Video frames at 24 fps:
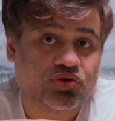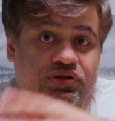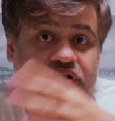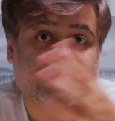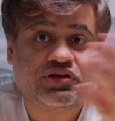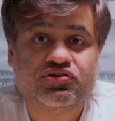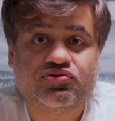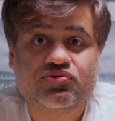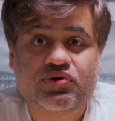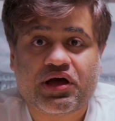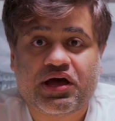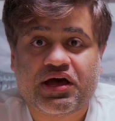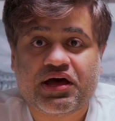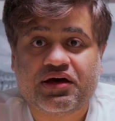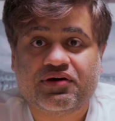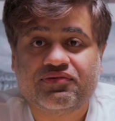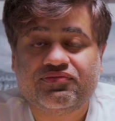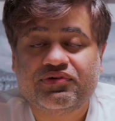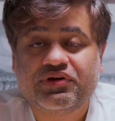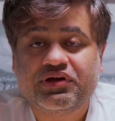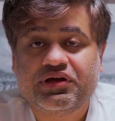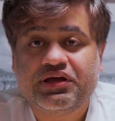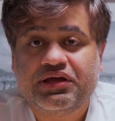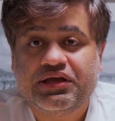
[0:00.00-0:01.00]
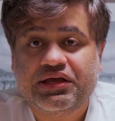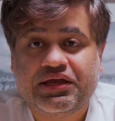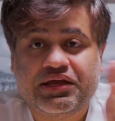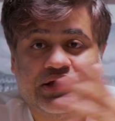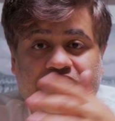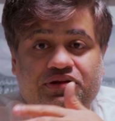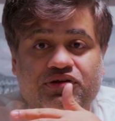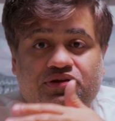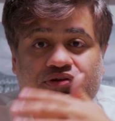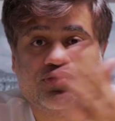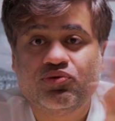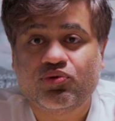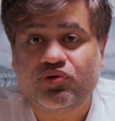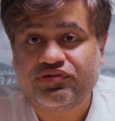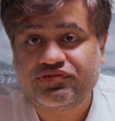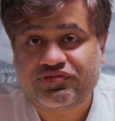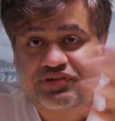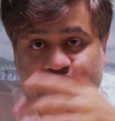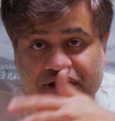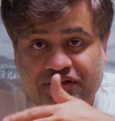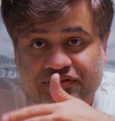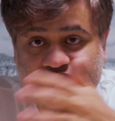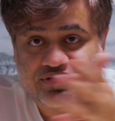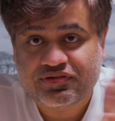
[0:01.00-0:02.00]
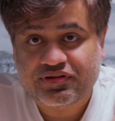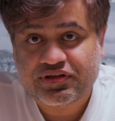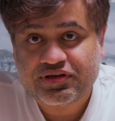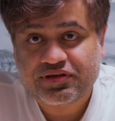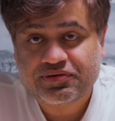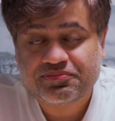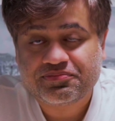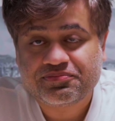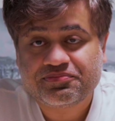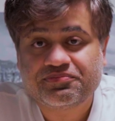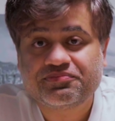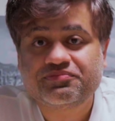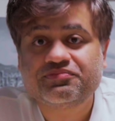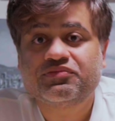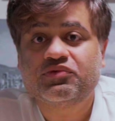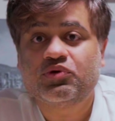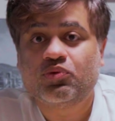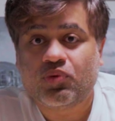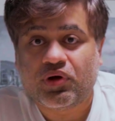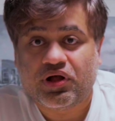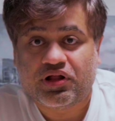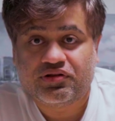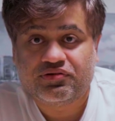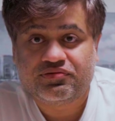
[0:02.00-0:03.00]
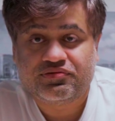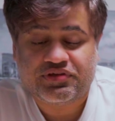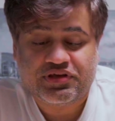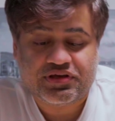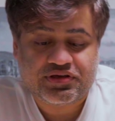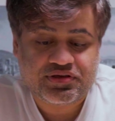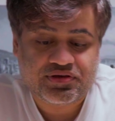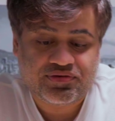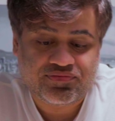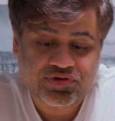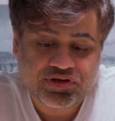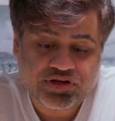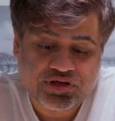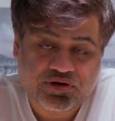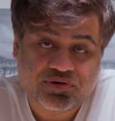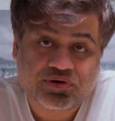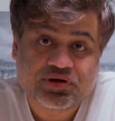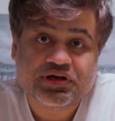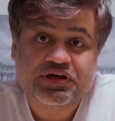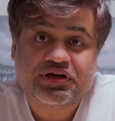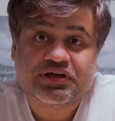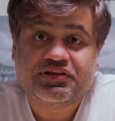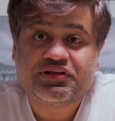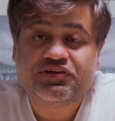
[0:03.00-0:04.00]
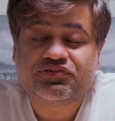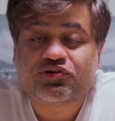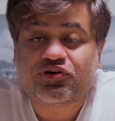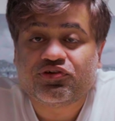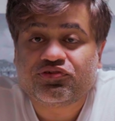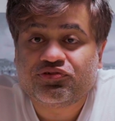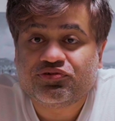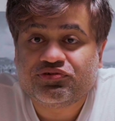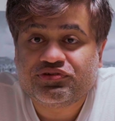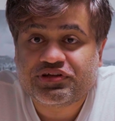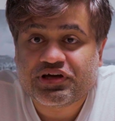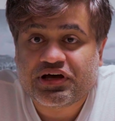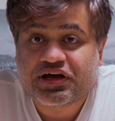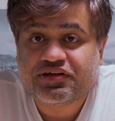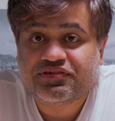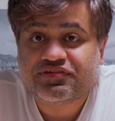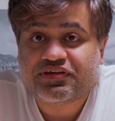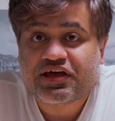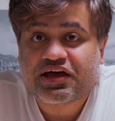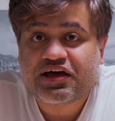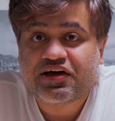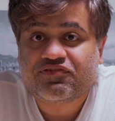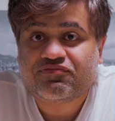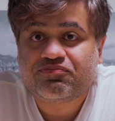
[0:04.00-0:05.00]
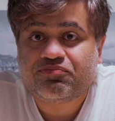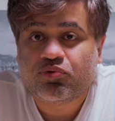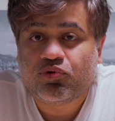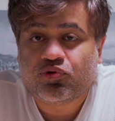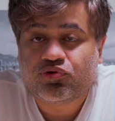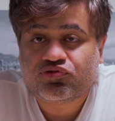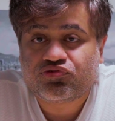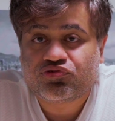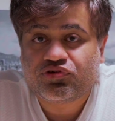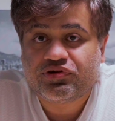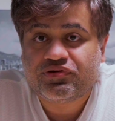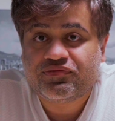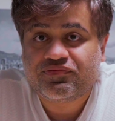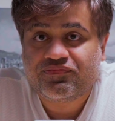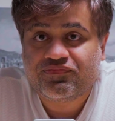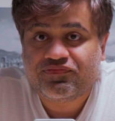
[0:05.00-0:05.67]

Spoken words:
that you have in noise canceling while taking a video. This also does have portrait